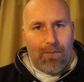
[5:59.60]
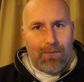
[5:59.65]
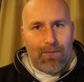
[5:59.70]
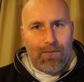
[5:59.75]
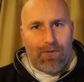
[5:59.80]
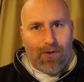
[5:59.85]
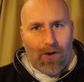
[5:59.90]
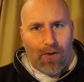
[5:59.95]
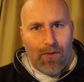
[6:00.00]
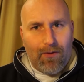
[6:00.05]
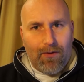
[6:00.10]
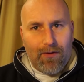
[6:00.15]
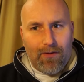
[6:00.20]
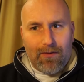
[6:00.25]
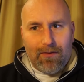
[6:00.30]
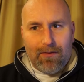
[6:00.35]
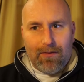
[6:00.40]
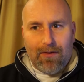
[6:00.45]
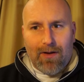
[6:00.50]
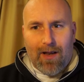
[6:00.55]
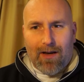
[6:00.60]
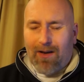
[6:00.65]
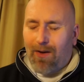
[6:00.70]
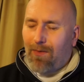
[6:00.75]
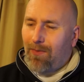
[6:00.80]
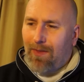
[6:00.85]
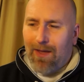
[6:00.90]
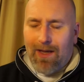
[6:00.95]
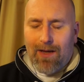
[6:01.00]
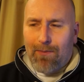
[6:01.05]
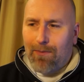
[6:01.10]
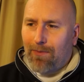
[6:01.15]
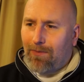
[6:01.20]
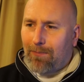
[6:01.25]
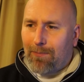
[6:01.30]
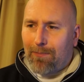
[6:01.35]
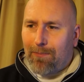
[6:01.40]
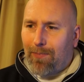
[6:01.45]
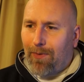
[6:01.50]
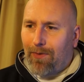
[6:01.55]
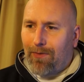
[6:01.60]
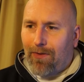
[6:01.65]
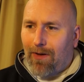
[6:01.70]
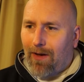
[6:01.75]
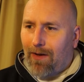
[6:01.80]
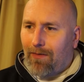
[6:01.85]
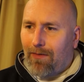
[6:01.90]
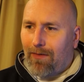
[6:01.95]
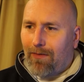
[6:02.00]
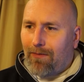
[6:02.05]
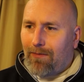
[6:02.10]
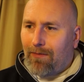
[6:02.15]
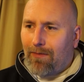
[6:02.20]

Shogun. I don't think it was a Pajero.